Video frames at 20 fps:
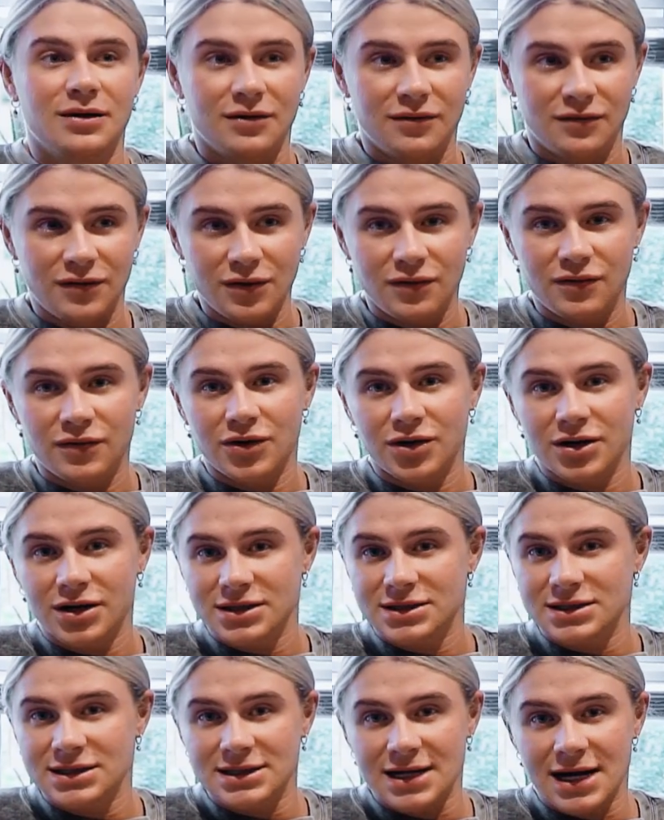Food
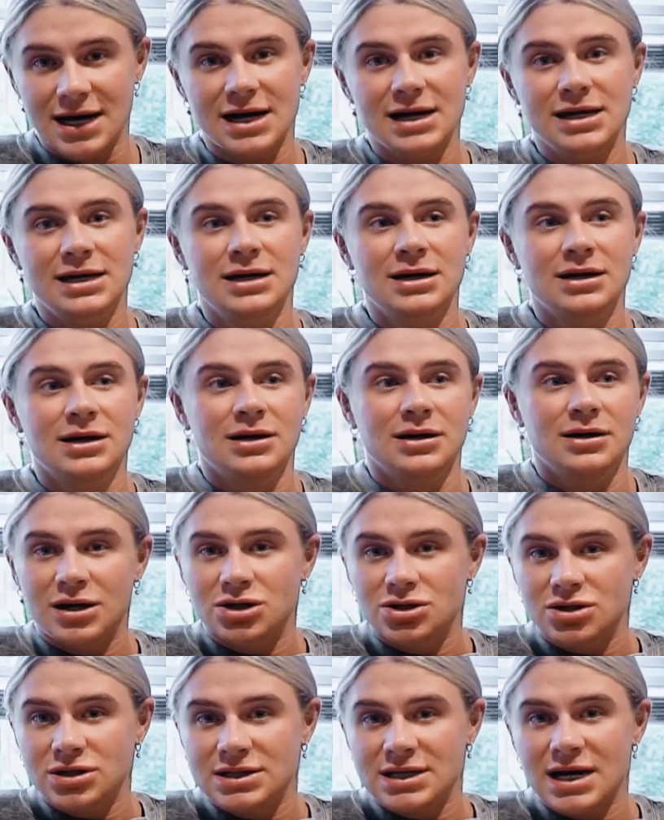focus is high,
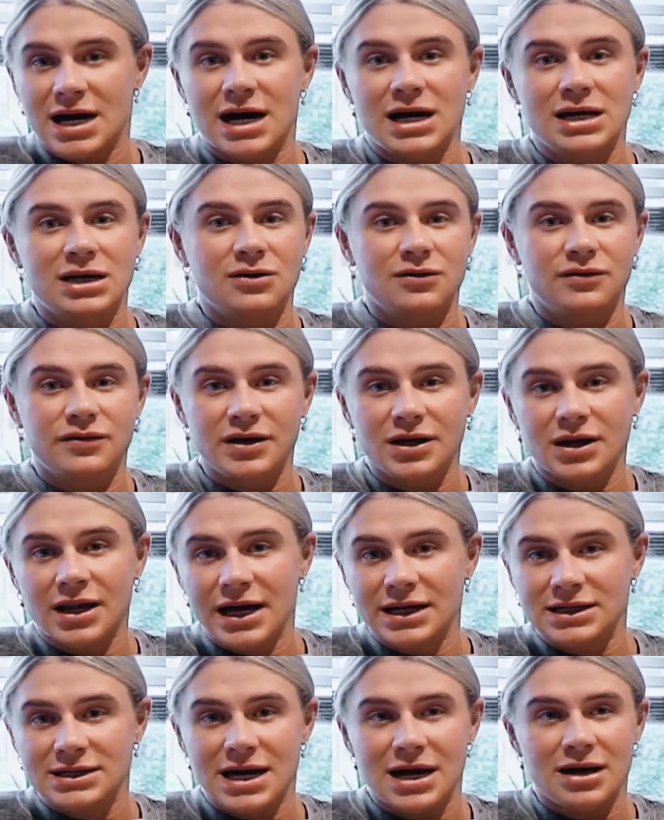expenditure is high, you'll feel
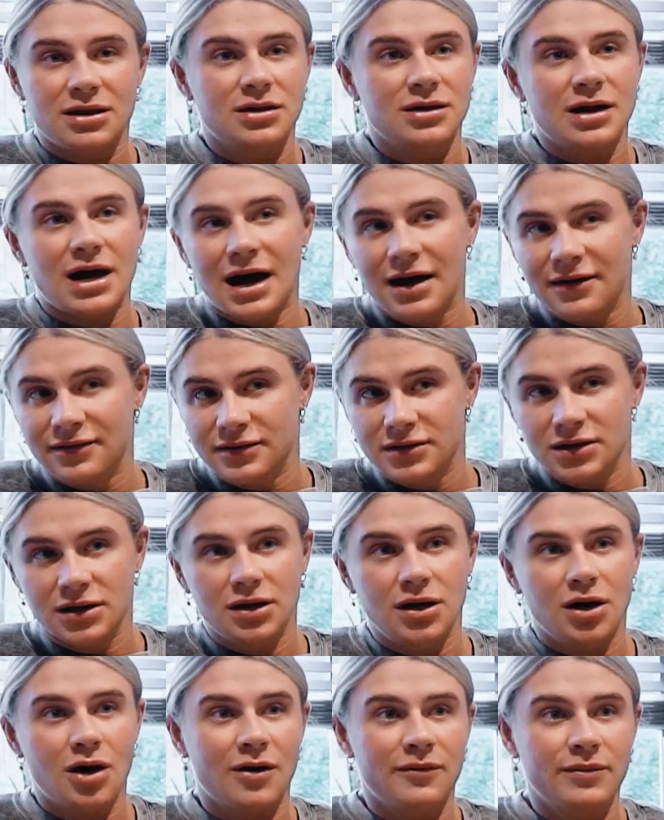like death after
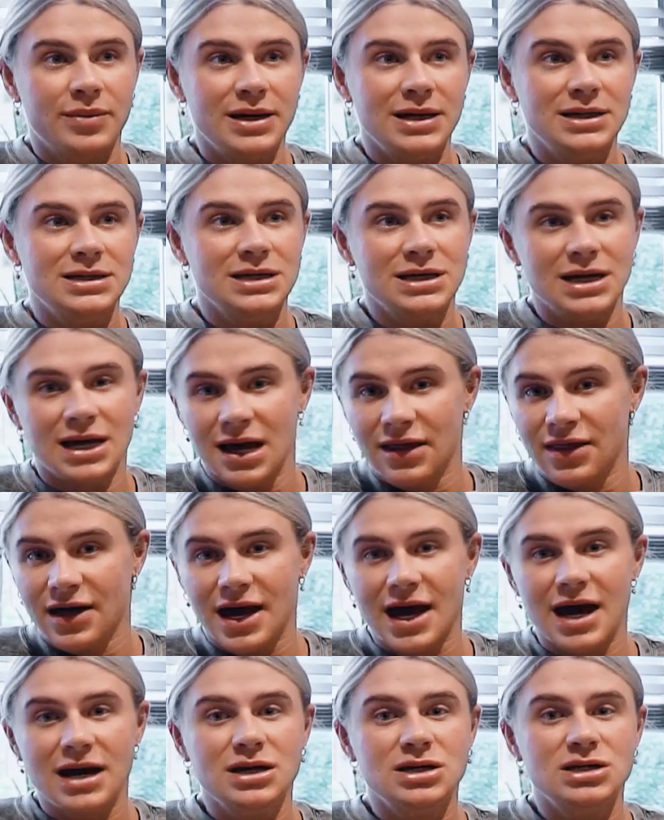you compete, and you get
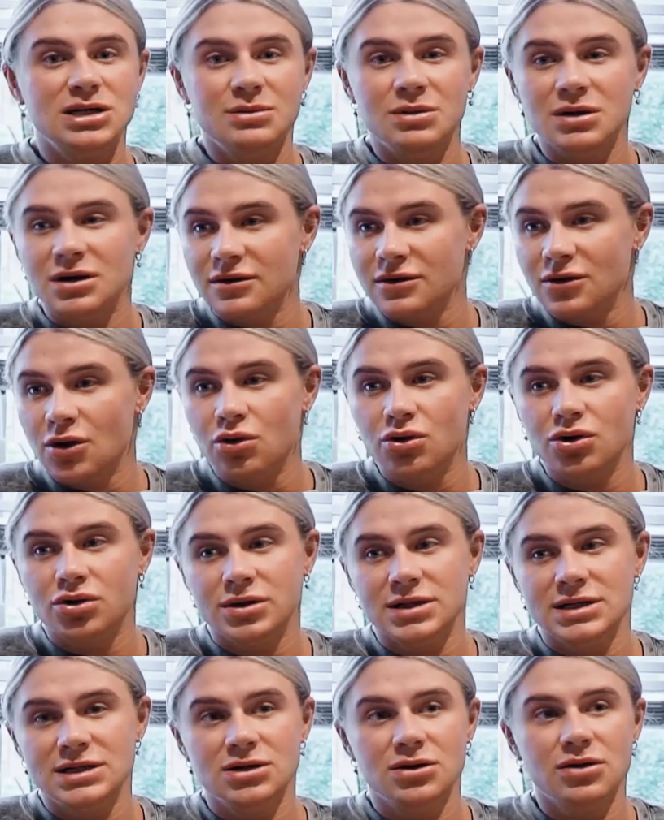that energy but the
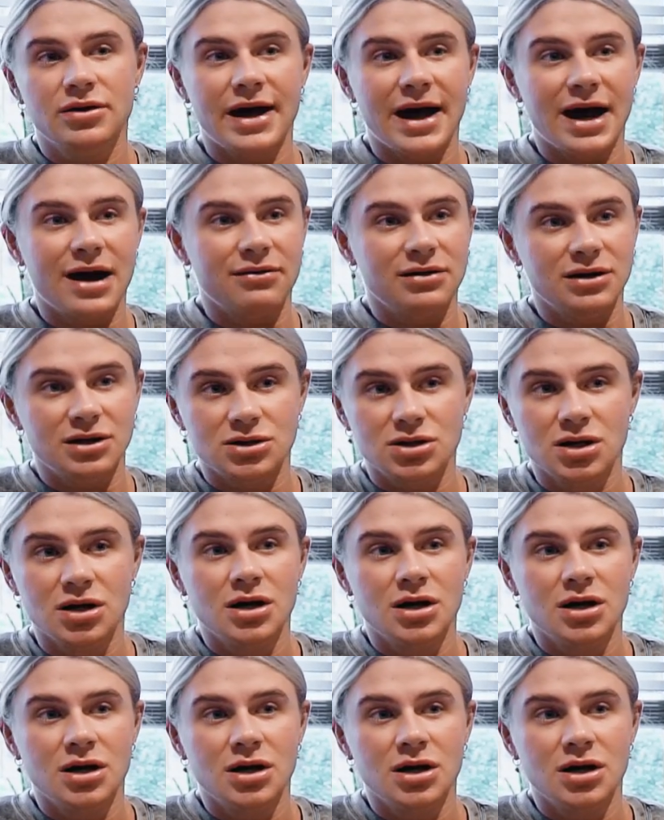hunger is still there, and you